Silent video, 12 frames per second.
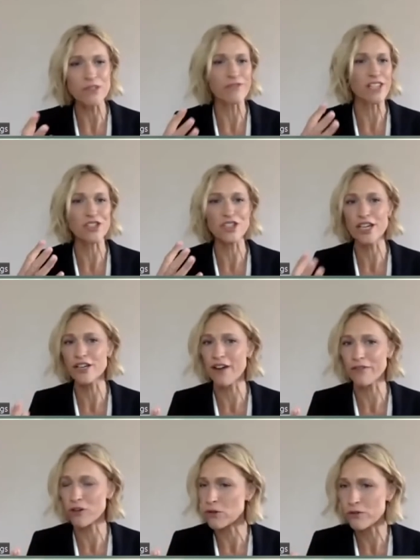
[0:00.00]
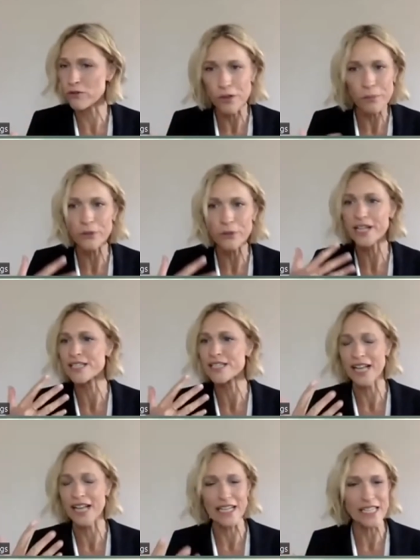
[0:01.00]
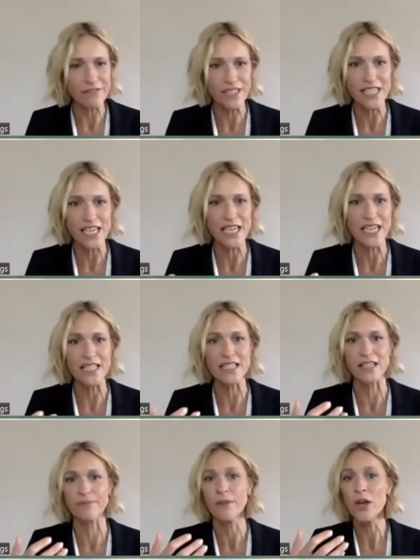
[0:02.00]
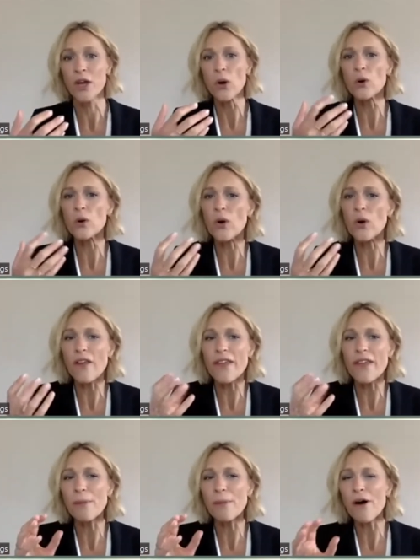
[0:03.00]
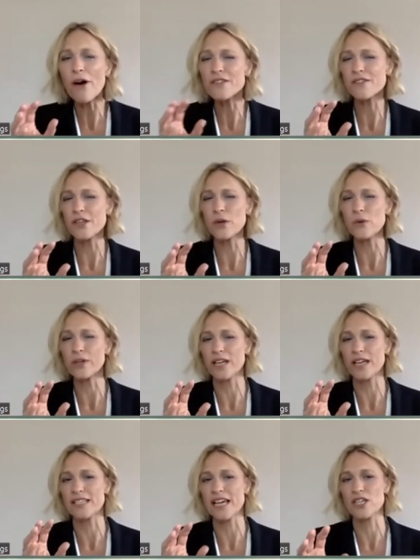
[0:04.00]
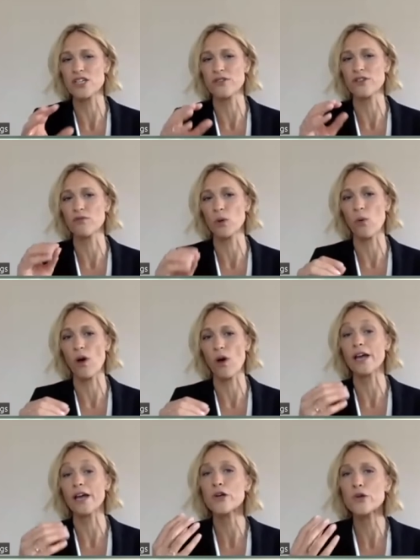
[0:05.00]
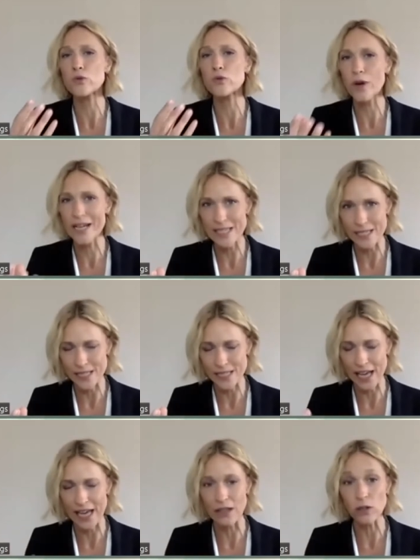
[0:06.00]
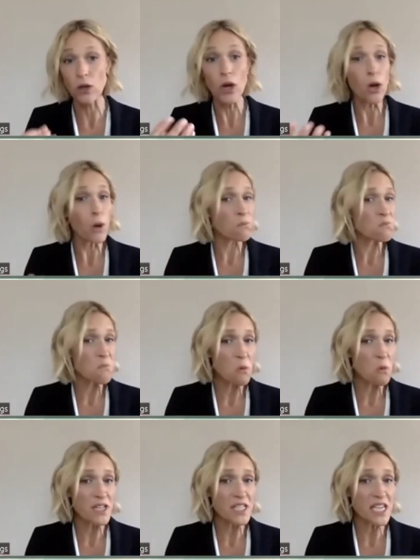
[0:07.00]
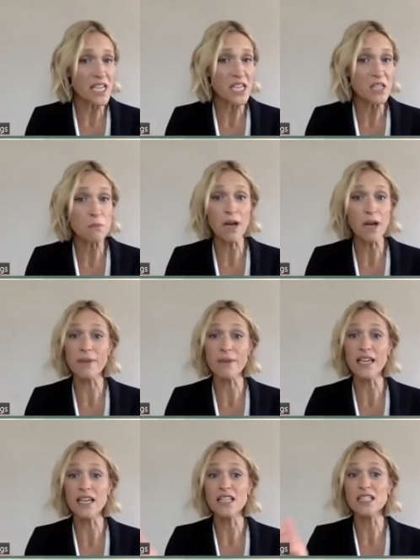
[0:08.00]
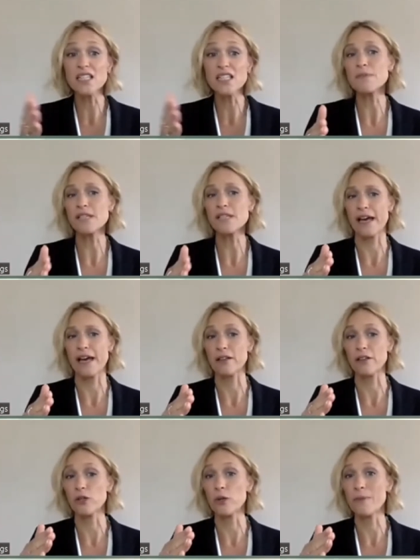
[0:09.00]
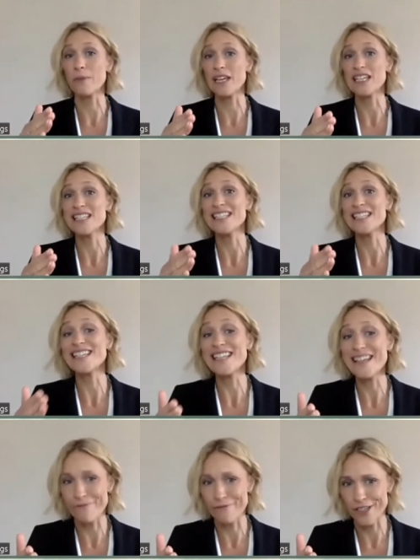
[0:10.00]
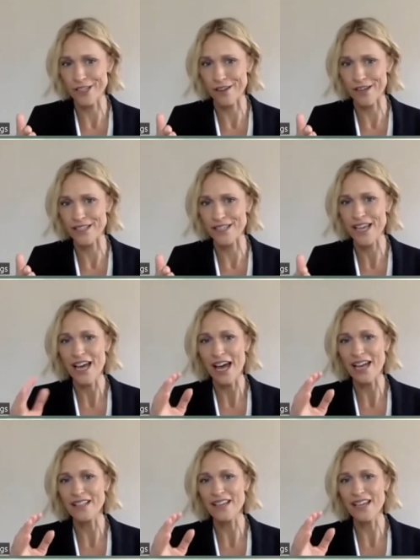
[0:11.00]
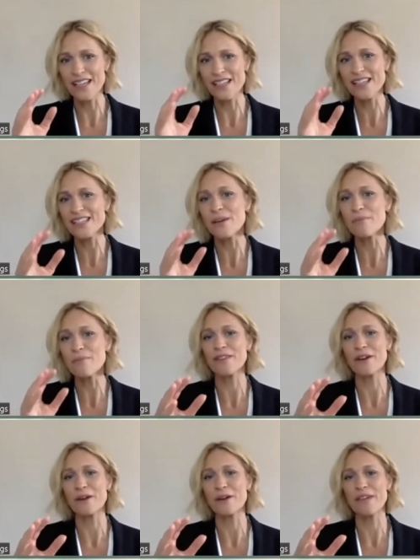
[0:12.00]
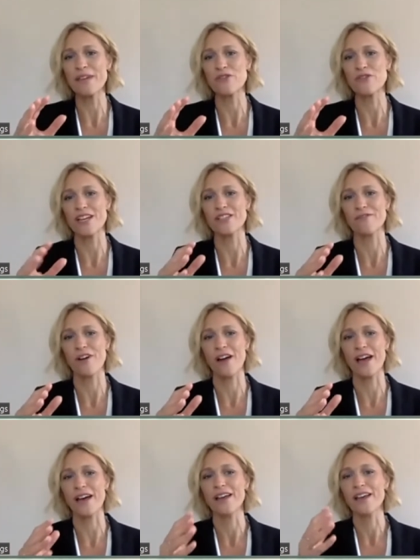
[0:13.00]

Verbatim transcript: of its geographical footprint and activities and or are there parts of the organization that require greater scale or indeed might be subscale and could be de-emphasized and is this something that can be addressed via